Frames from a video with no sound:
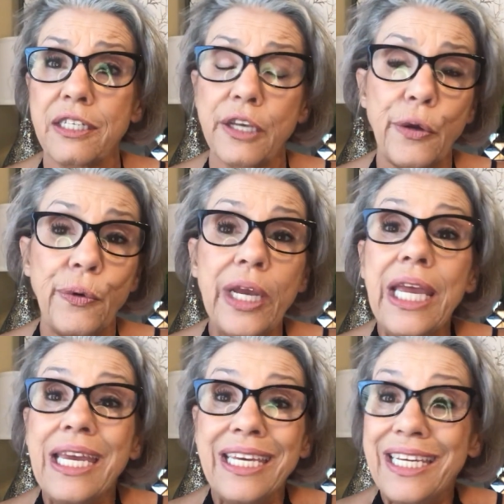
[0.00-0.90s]
So
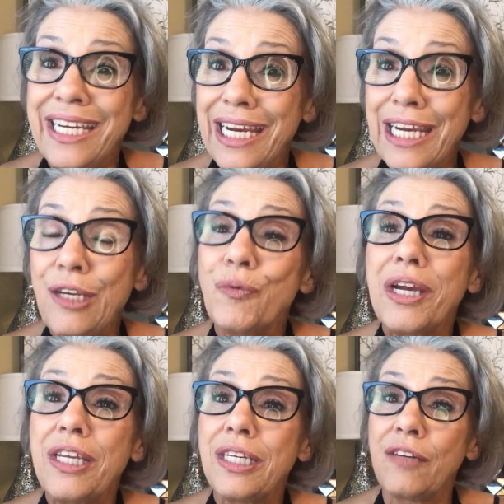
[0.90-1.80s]

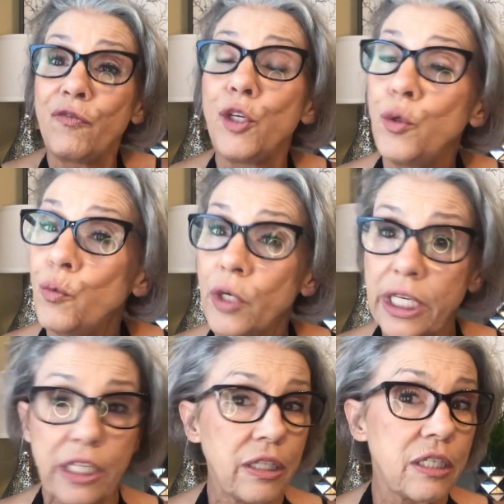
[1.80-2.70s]
anyway, if you want
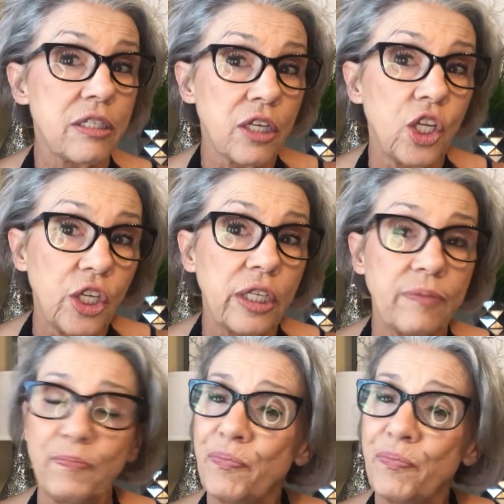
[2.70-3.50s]
to get this look,